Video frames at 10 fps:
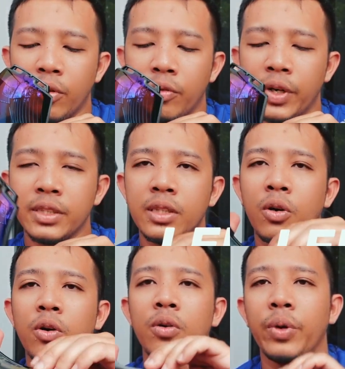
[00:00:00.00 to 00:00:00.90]
visor.
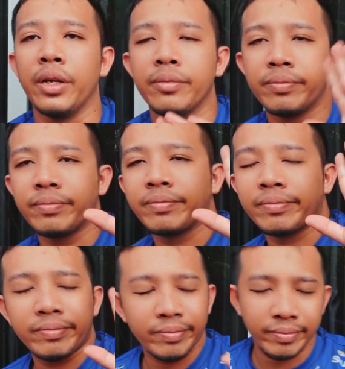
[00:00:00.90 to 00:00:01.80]
Oh
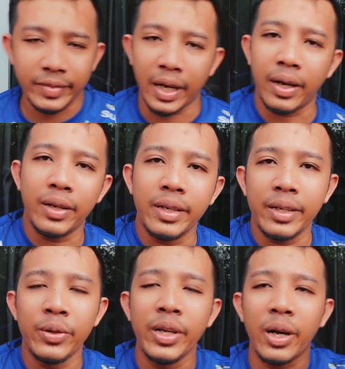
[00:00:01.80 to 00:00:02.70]

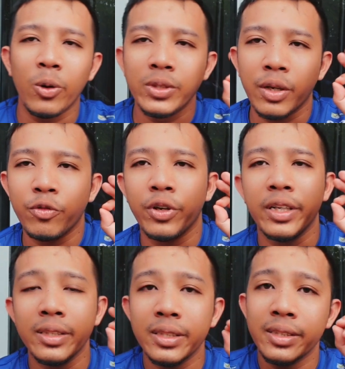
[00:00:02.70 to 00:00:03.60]
wait, you need a close-up for
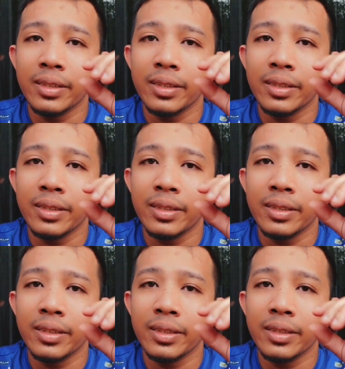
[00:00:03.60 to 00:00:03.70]
this.